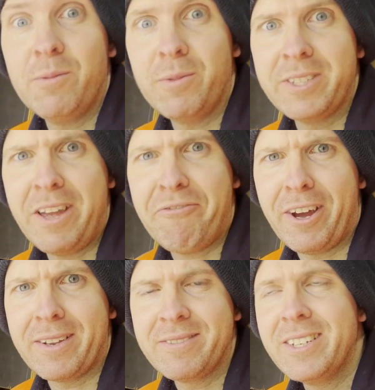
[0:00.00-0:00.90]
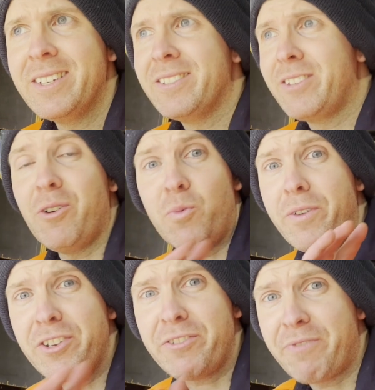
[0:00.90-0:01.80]
Wasn't that fun? So
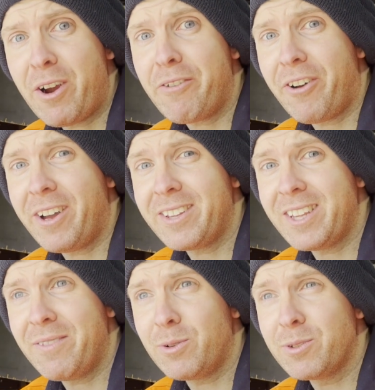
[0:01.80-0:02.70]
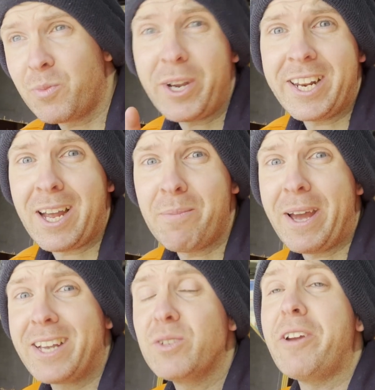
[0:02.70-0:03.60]
we've just verified the levels. We're going to come
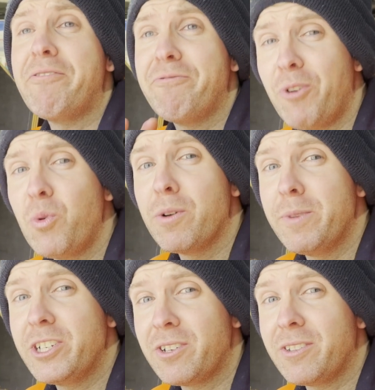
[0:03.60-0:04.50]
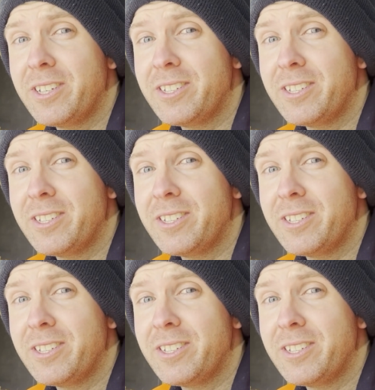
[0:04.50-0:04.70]
back and do a full commission on this